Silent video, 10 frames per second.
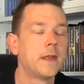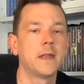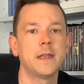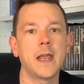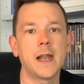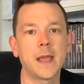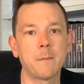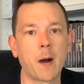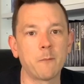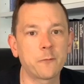nearly a
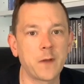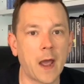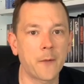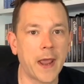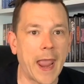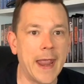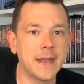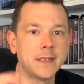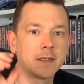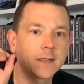month now, and it
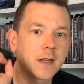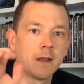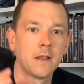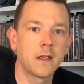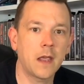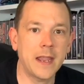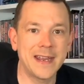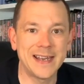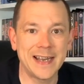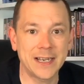ends
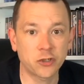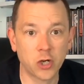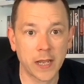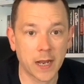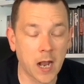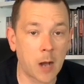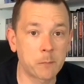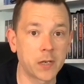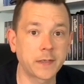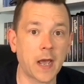in literally a
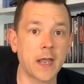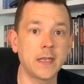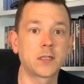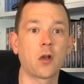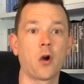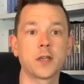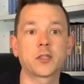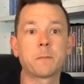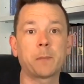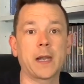couple of days, guys.
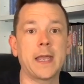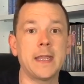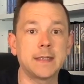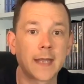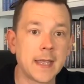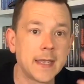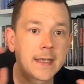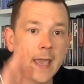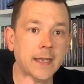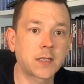So please
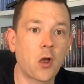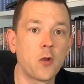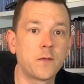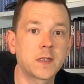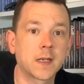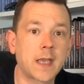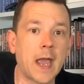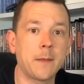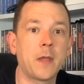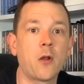get over to
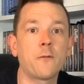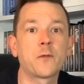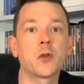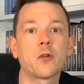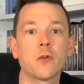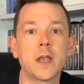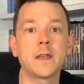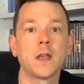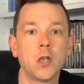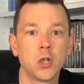Gaming Off the
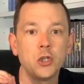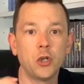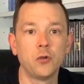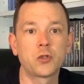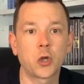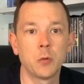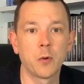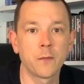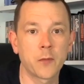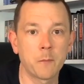Grid,
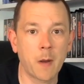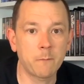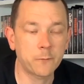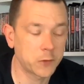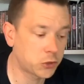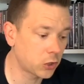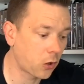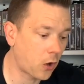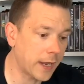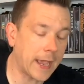YouTuber of the month for
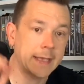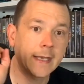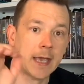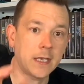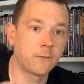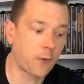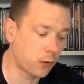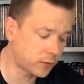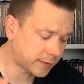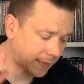July, and get your
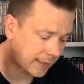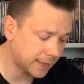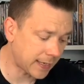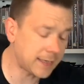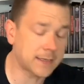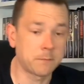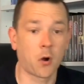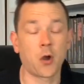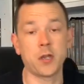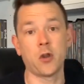votes in. And these are
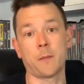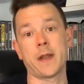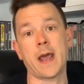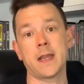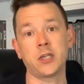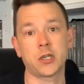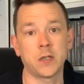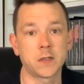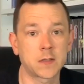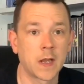my
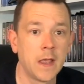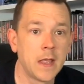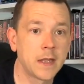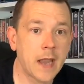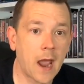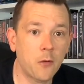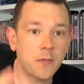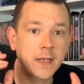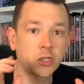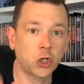nominations. Now,
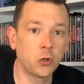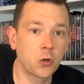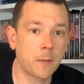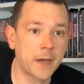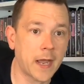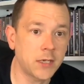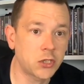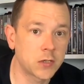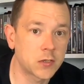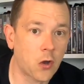there's 2
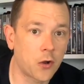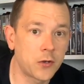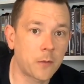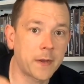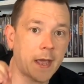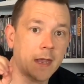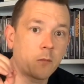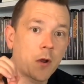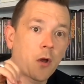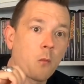nominations that I
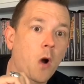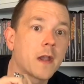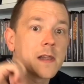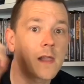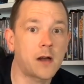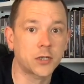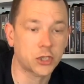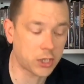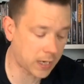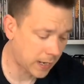nominated when I won
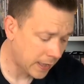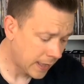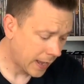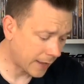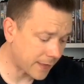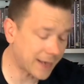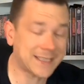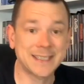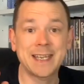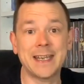last year, and
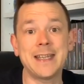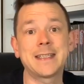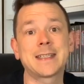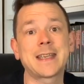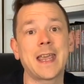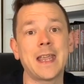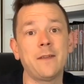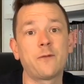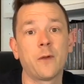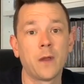that's Cine
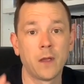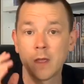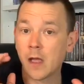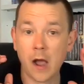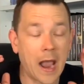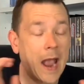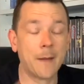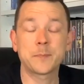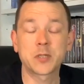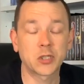Steve.
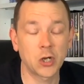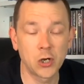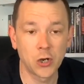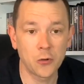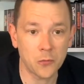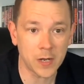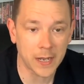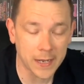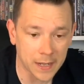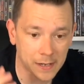
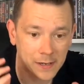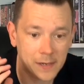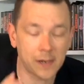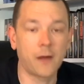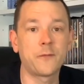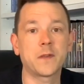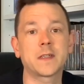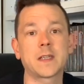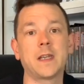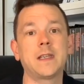Absolutely love
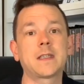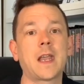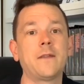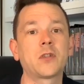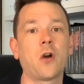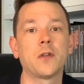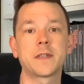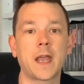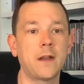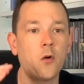Cine Steve's
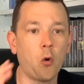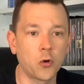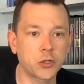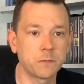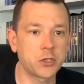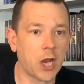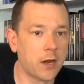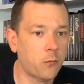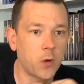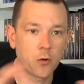content. Awesome
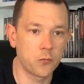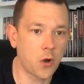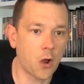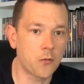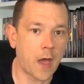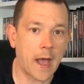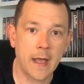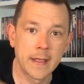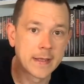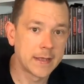channel, we all know
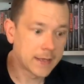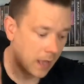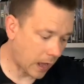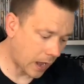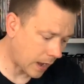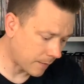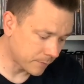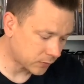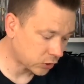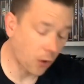that.
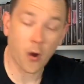So I